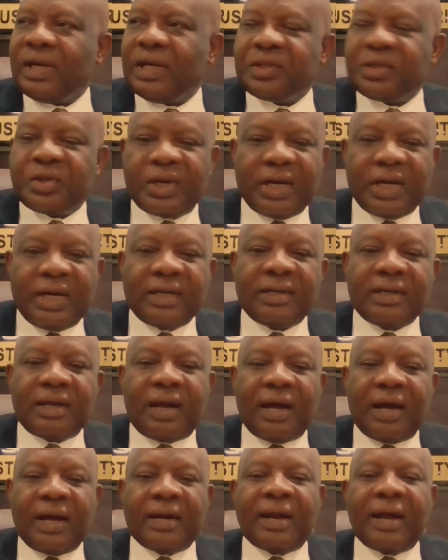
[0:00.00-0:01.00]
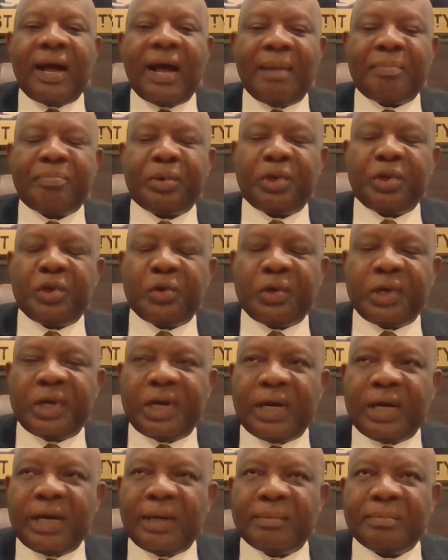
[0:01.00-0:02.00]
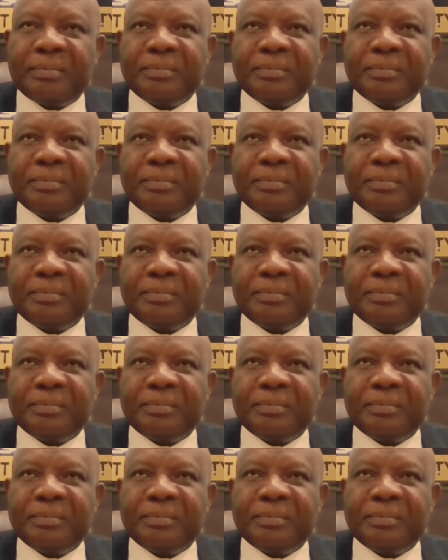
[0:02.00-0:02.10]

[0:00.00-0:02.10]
Nigeria. Happy New Year.